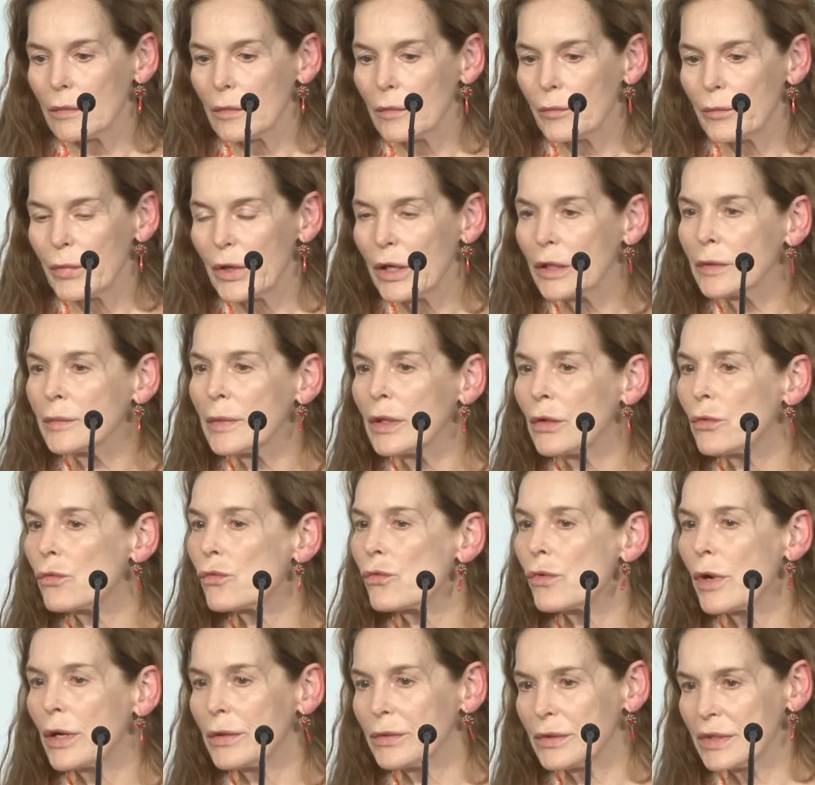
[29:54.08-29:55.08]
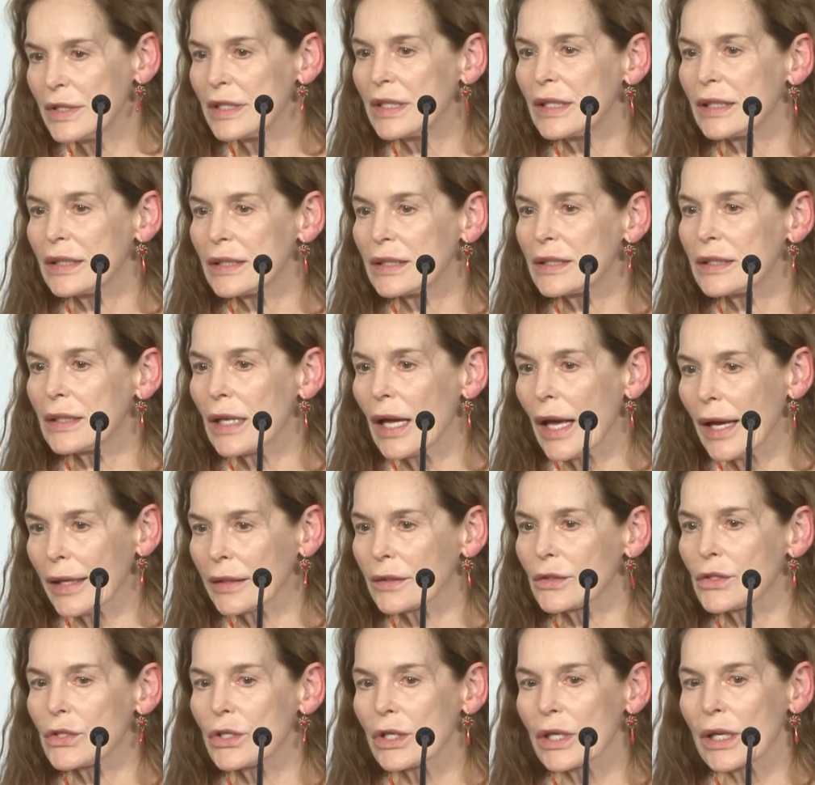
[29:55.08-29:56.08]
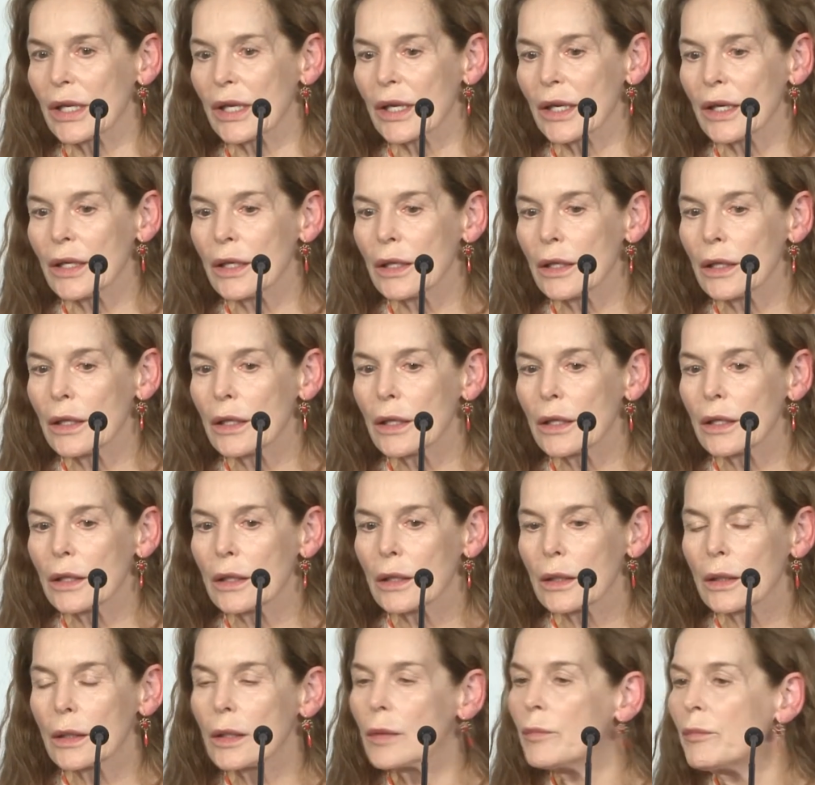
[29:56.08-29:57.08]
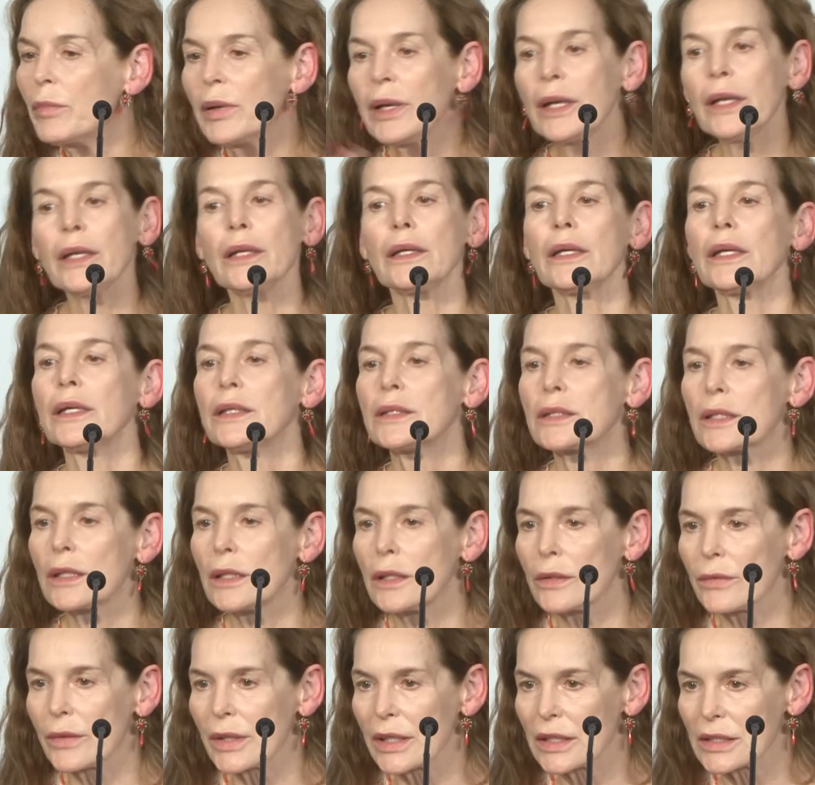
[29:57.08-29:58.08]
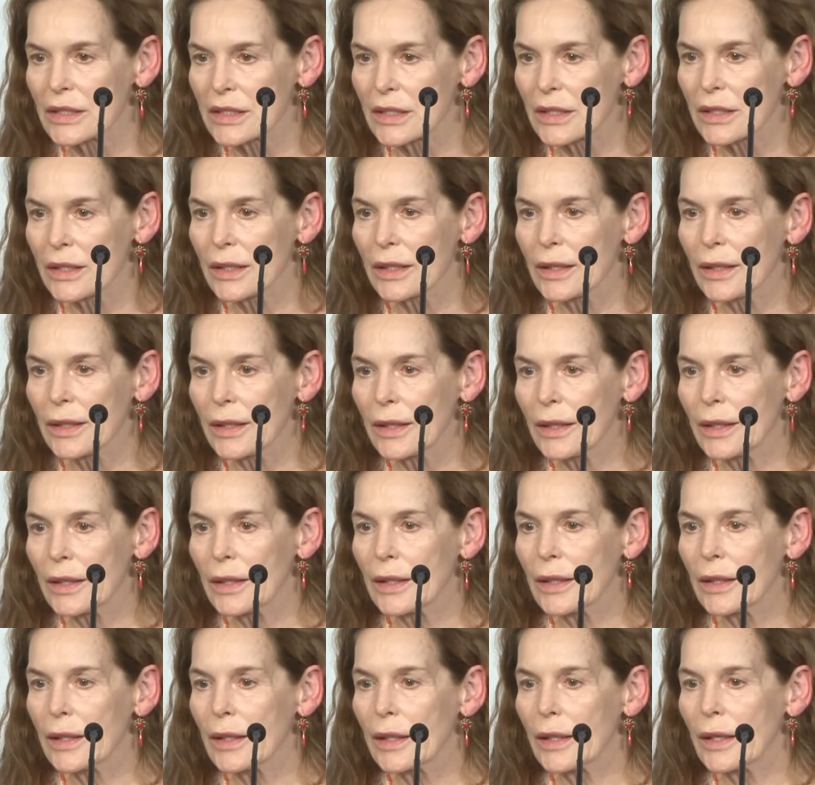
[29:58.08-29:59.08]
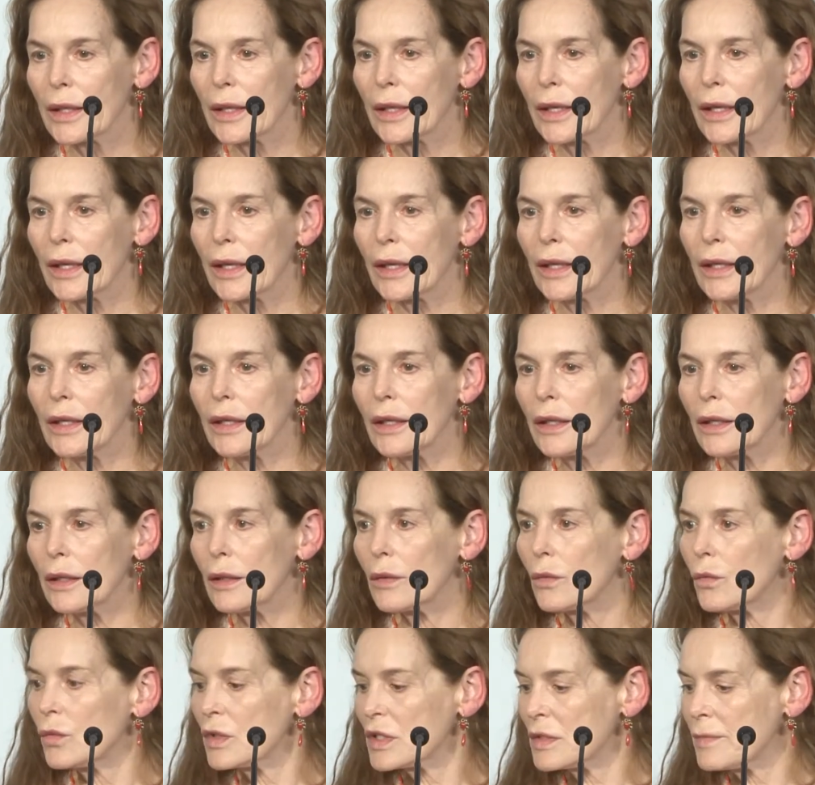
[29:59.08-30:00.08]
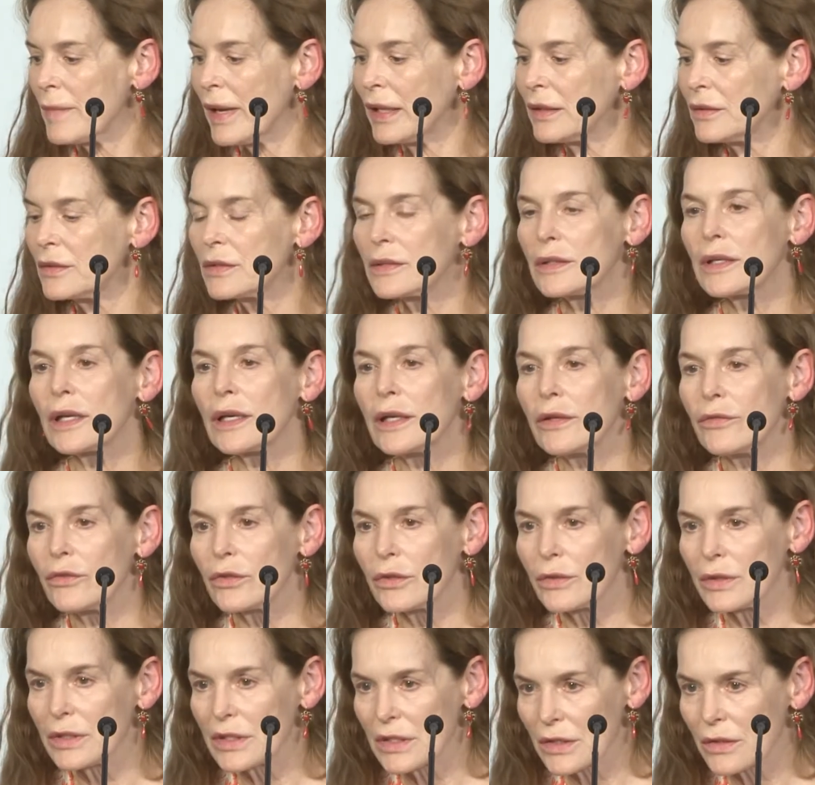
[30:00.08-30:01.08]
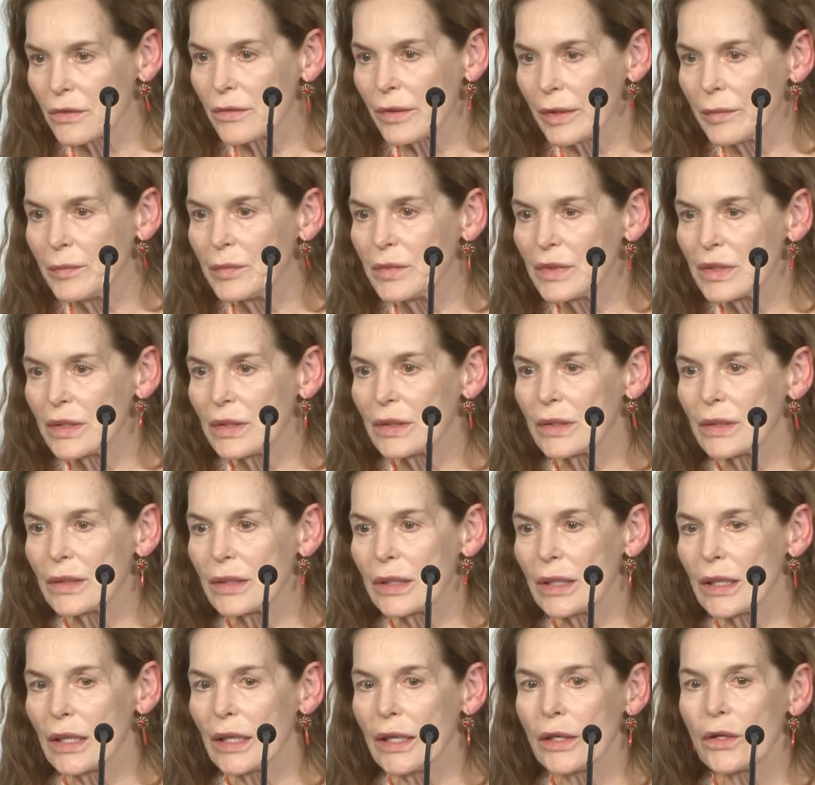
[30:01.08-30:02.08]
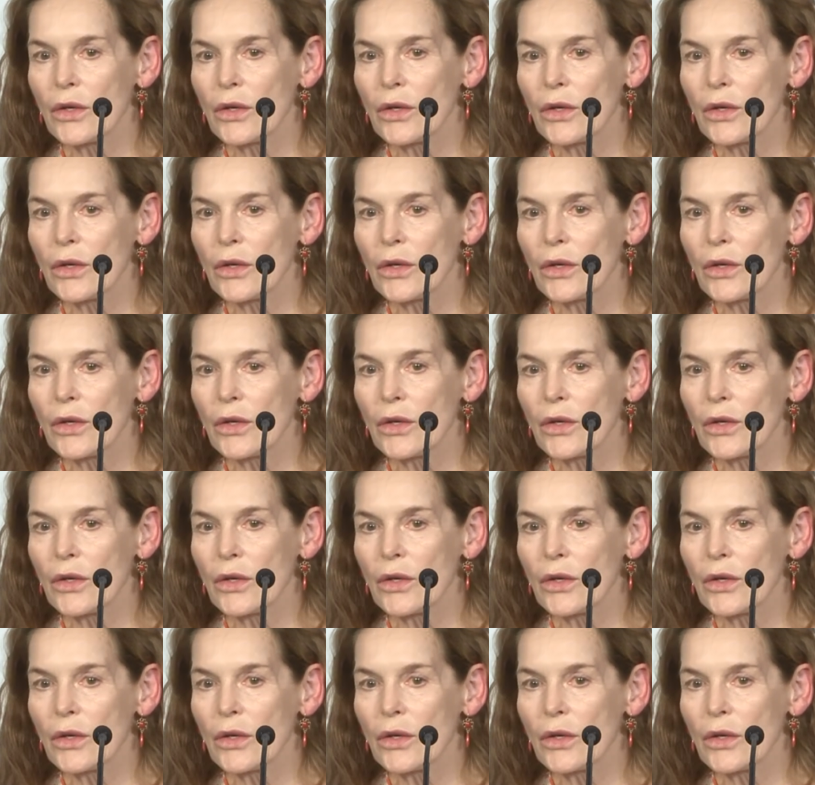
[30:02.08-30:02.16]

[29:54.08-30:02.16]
Bergman wrote it actually completely delirious. He was meant to deliver a script. He